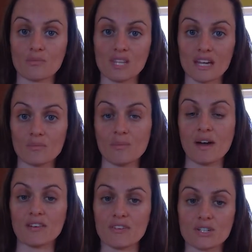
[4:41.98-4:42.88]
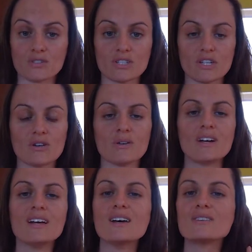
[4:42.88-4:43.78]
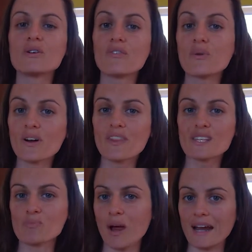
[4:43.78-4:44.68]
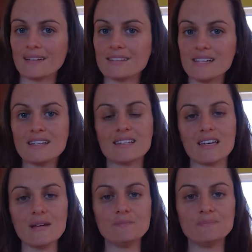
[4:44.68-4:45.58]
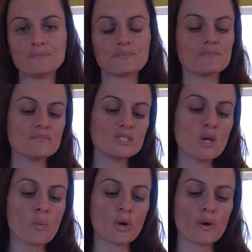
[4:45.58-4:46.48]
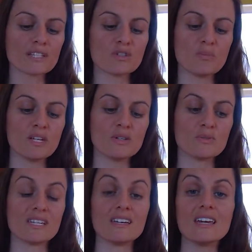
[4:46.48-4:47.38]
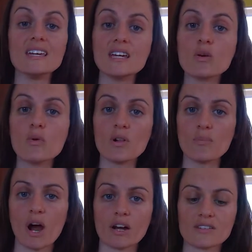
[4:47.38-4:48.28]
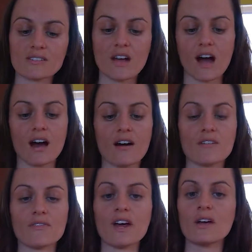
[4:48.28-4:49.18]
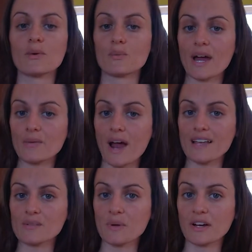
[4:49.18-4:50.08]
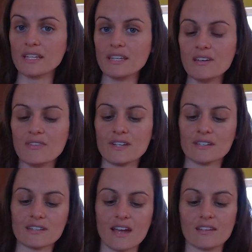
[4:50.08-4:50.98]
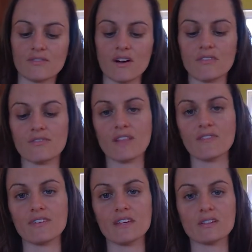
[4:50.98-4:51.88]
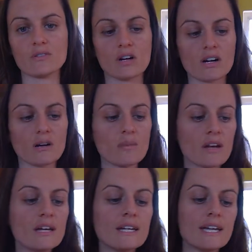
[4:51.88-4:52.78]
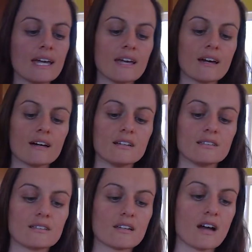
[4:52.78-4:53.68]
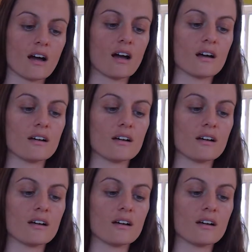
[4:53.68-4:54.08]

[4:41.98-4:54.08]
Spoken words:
other herbs that can be beneficial to you. So for this pregnancy tea, we're going to be using equal parts of red raspberry leaf, and it's kind of a fluffy little herb, and